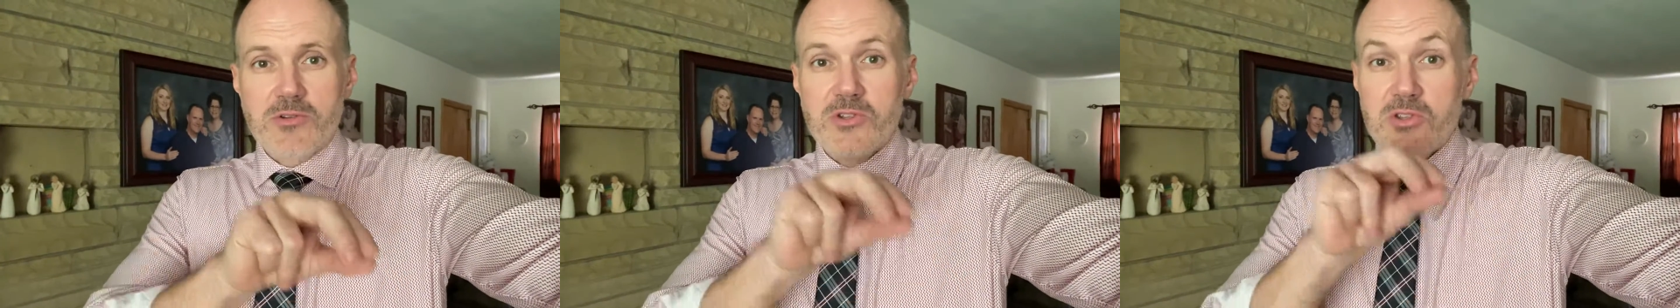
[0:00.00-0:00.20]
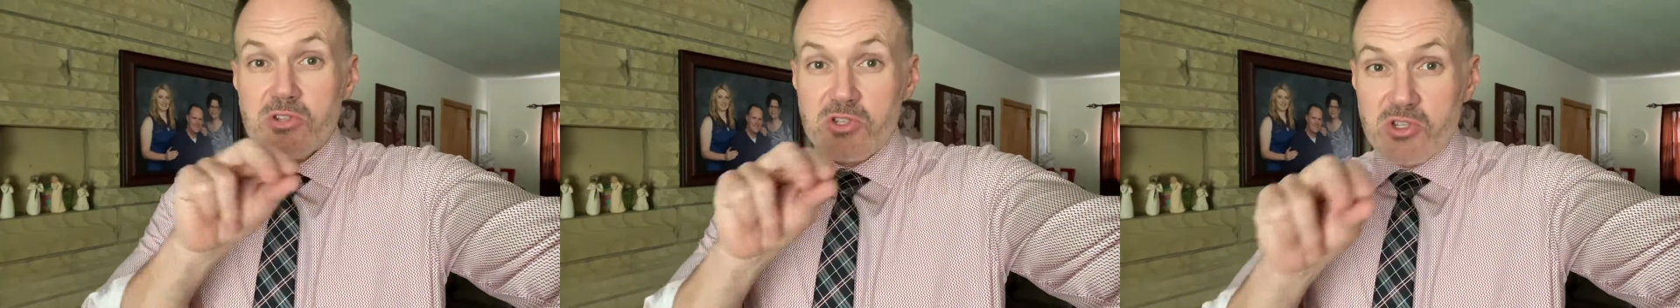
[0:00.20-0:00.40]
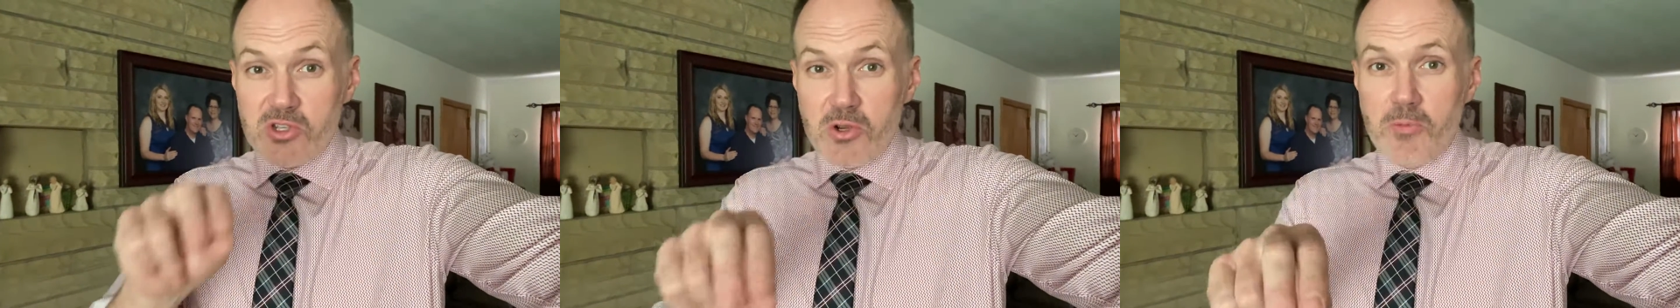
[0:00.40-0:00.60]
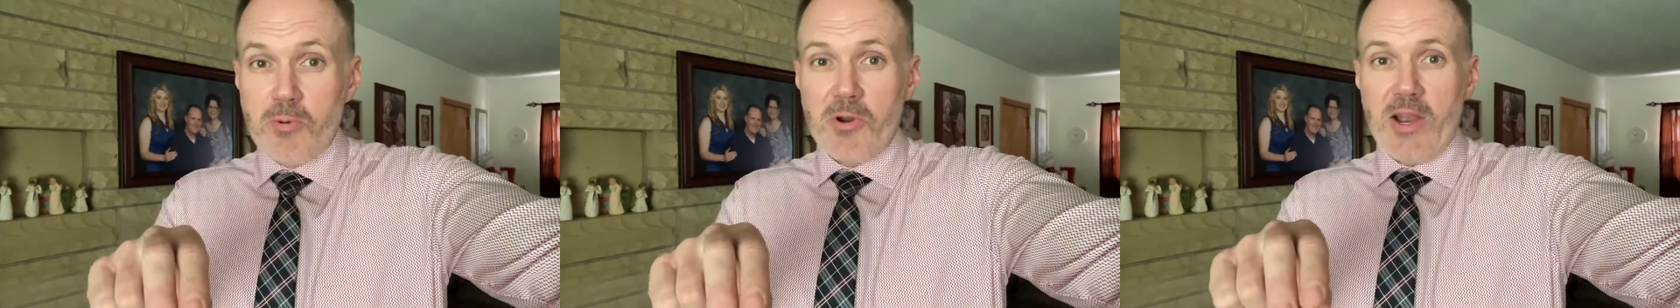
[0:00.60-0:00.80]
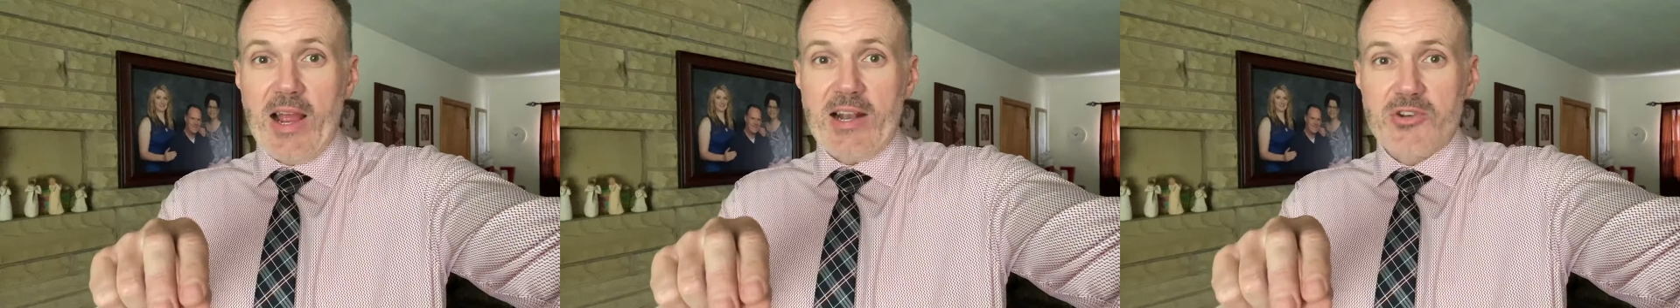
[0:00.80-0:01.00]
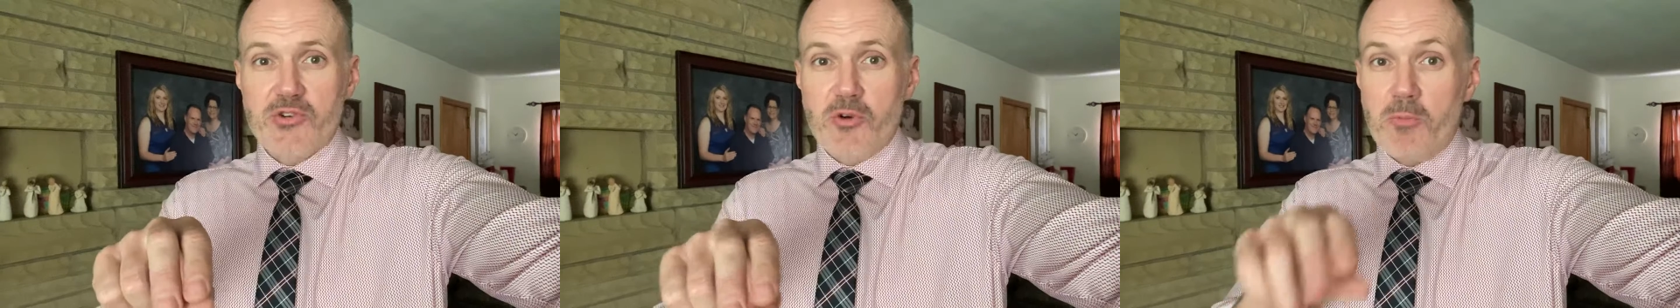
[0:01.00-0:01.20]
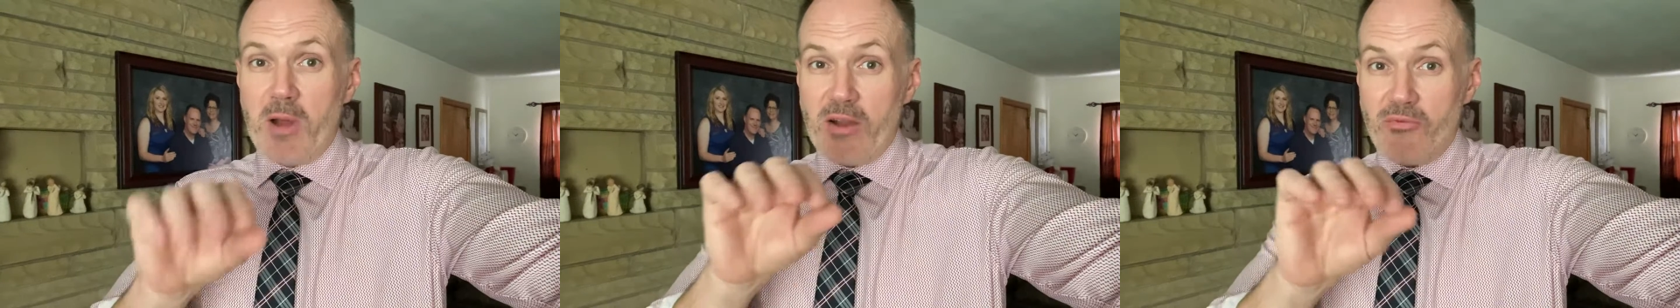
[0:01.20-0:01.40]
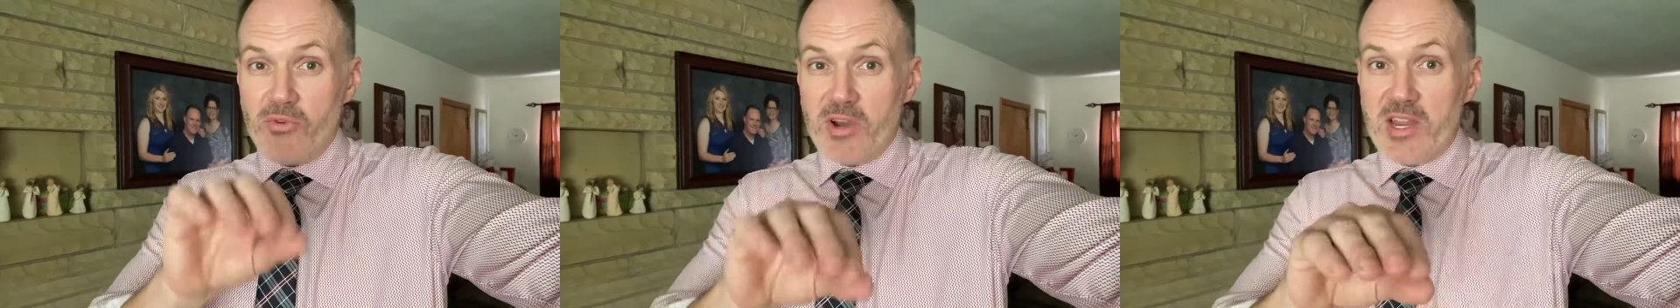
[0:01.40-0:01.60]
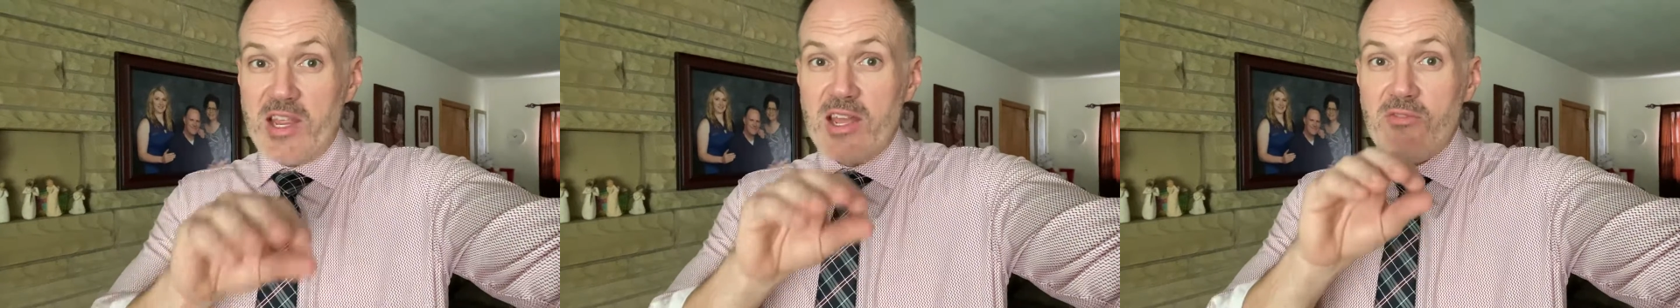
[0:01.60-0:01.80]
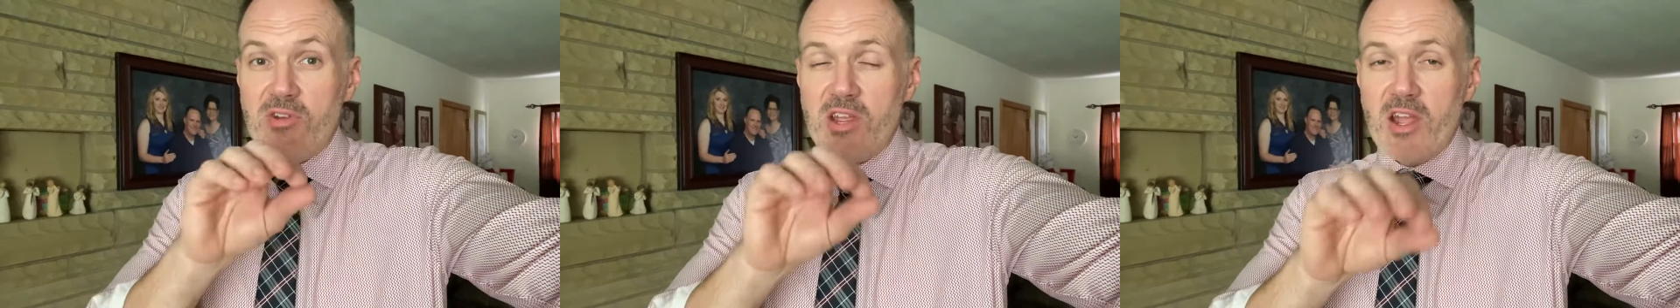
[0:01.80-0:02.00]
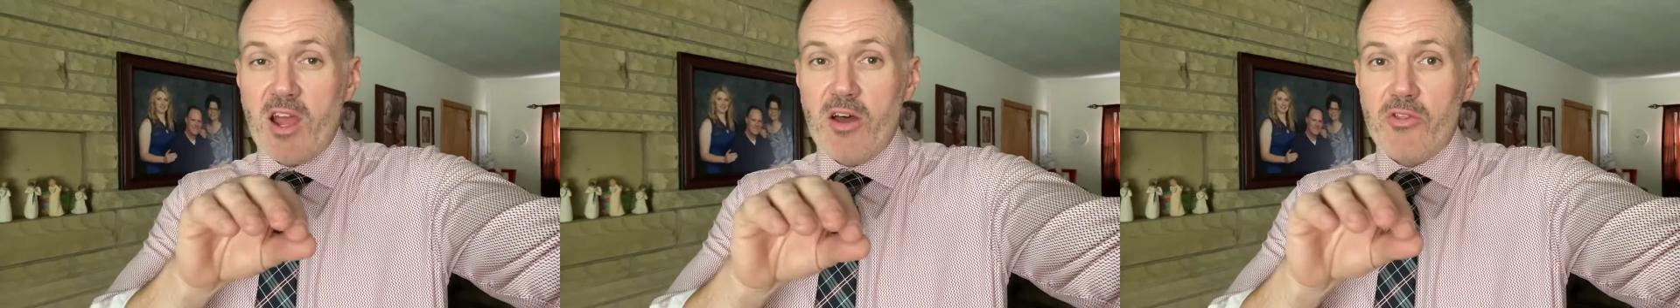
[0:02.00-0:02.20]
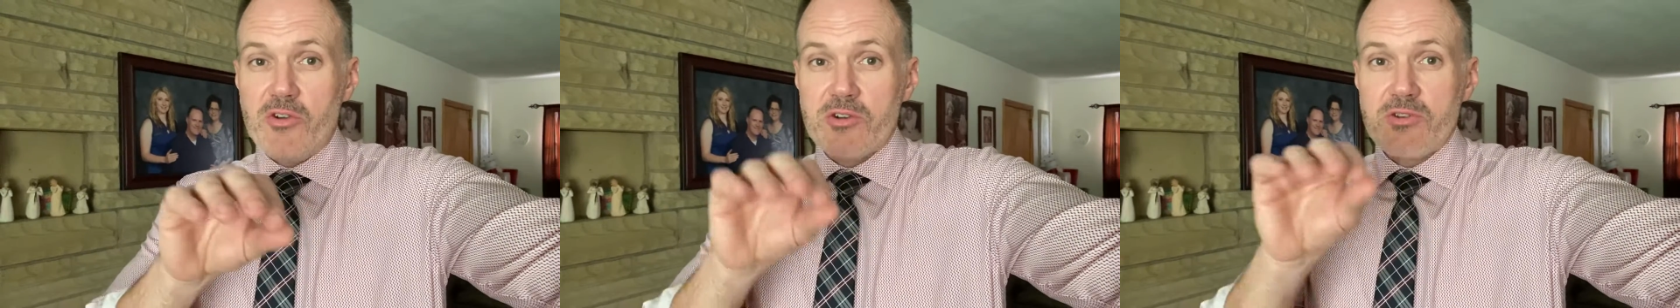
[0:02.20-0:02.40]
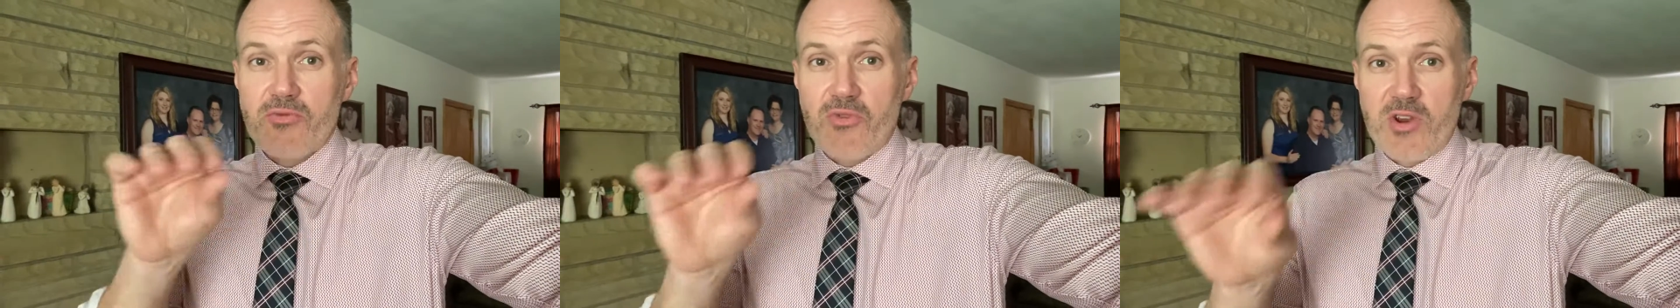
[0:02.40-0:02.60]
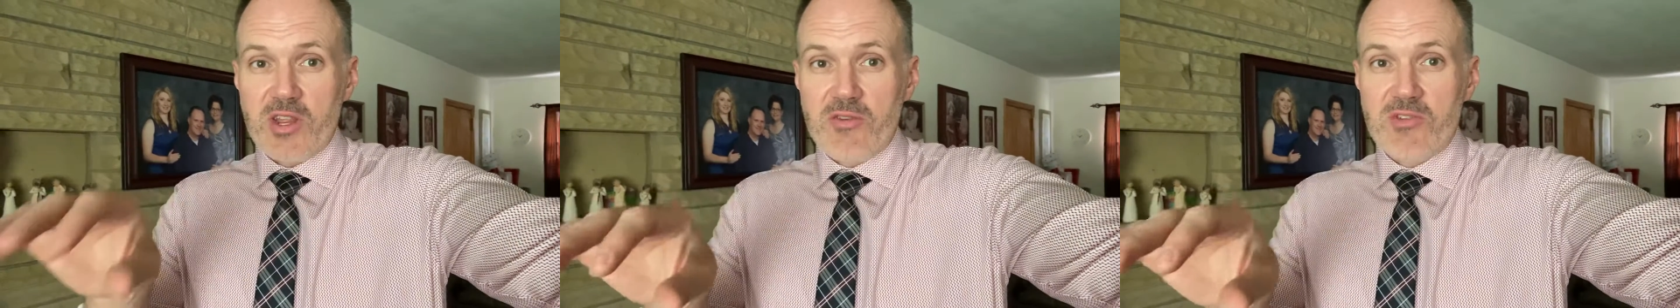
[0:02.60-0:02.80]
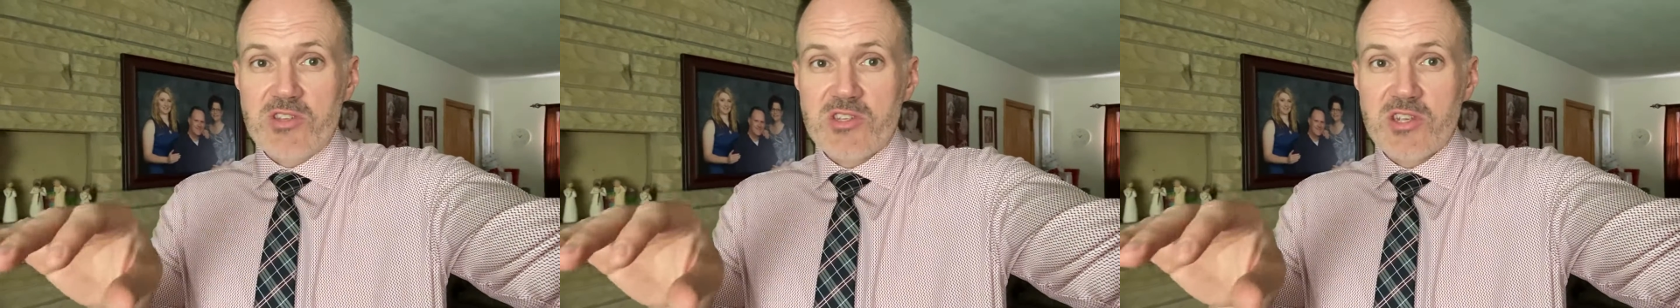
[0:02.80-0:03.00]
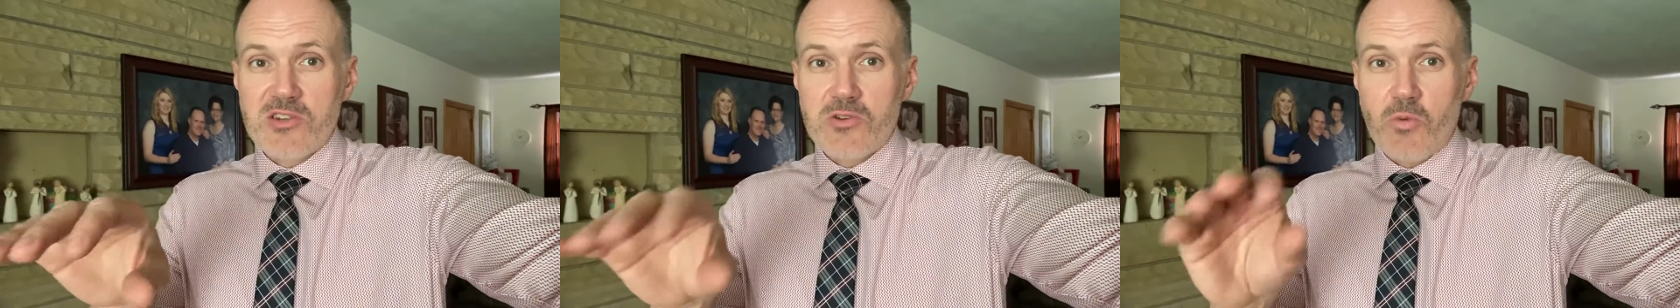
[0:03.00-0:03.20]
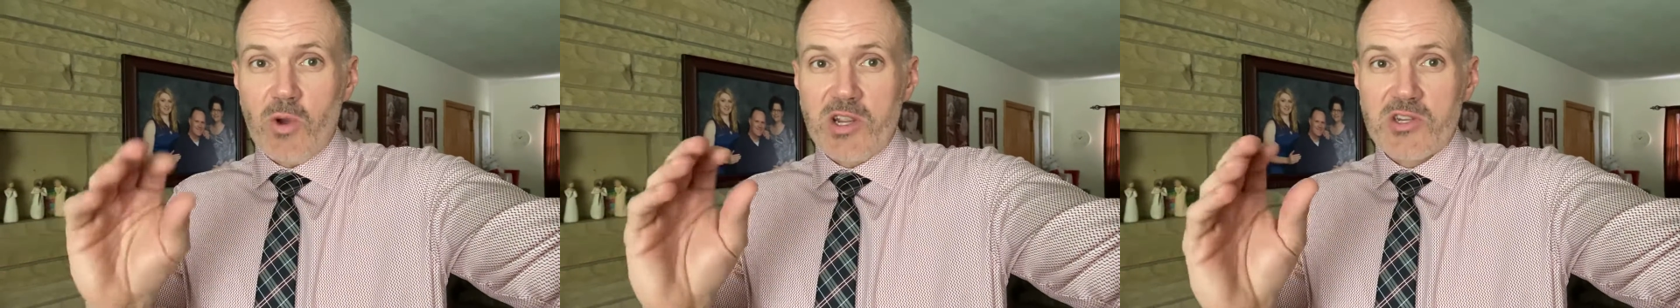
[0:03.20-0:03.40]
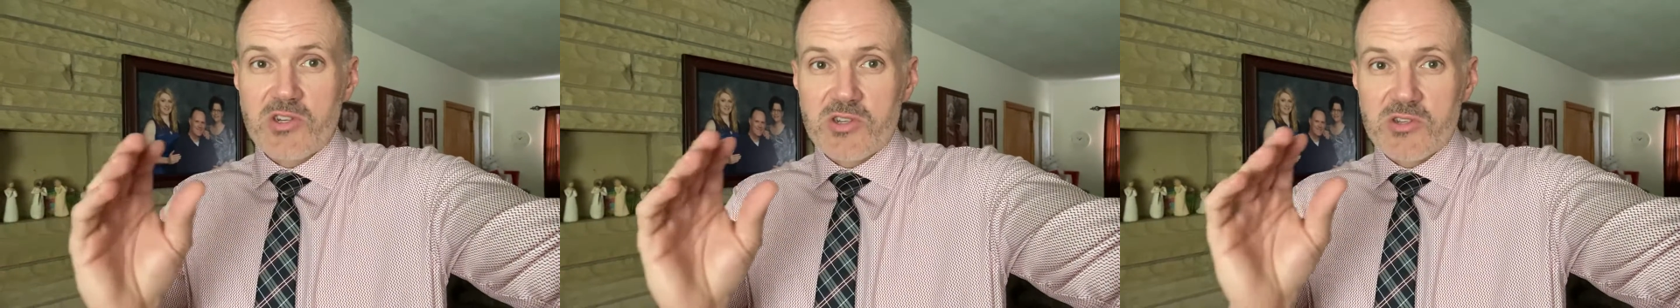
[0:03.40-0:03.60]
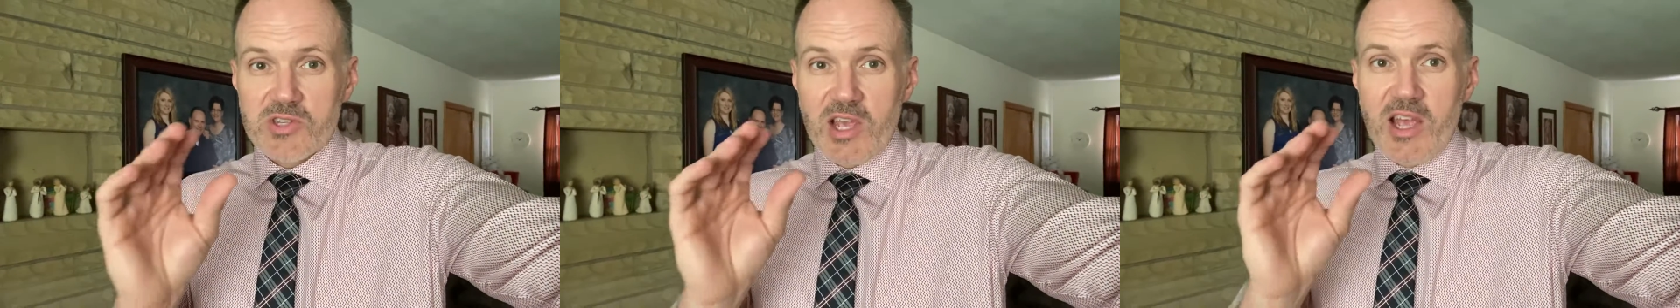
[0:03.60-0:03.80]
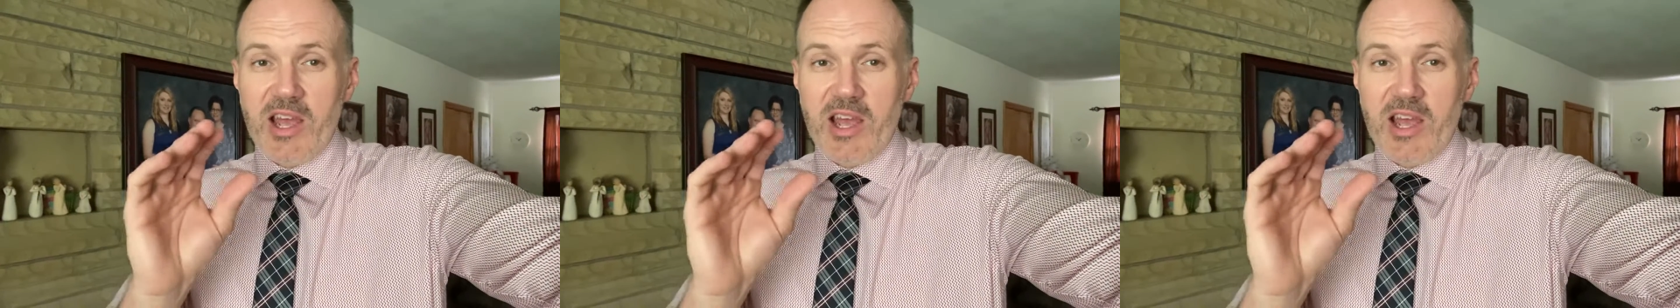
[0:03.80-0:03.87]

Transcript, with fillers: to the supernatural by forgiving others, forgiving situations,